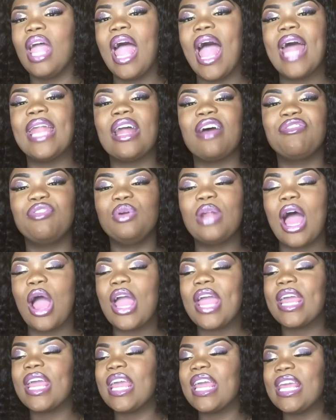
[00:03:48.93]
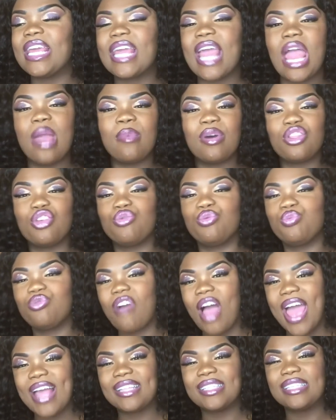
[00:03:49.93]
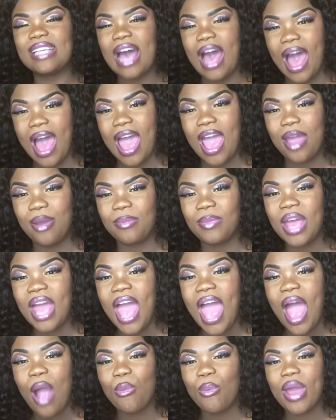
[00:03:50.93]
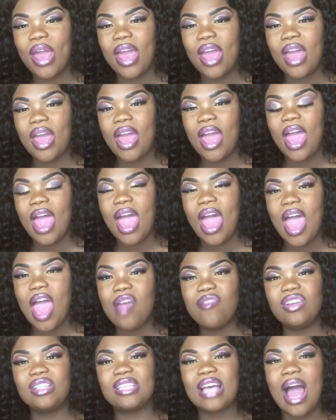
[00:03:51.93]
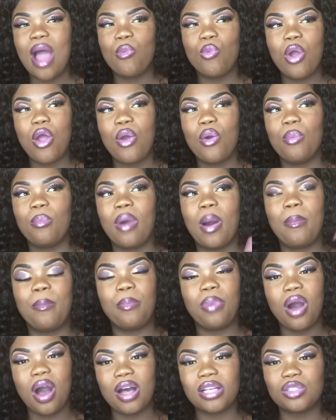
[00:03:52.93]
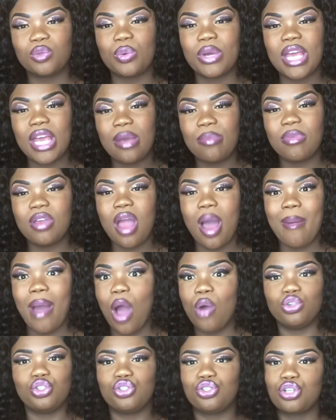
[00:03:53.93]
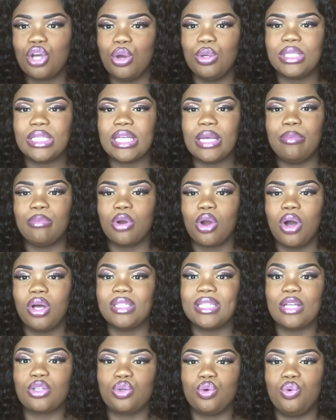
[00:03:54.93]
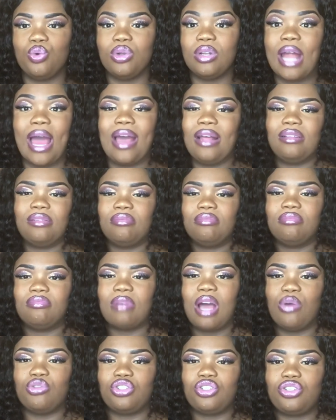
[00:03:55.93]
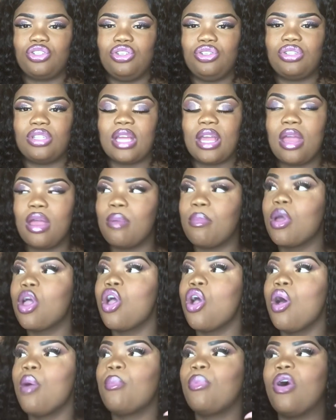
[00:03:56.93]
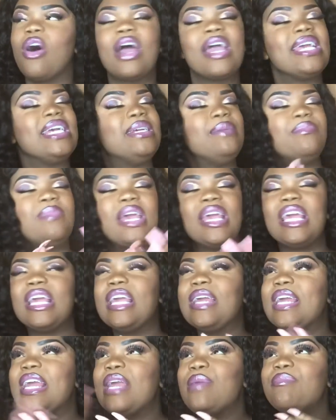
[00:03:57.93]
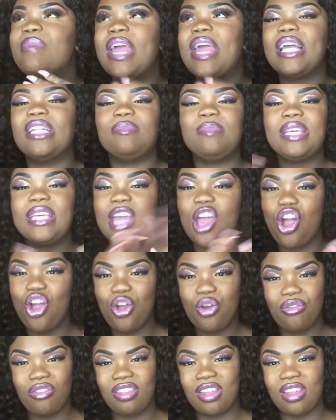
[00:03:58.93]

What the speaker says: And I feel like he came at the right time, where every time where my past will hit me up, I would just go to him, because that's all, I was just used to him. But he made me get over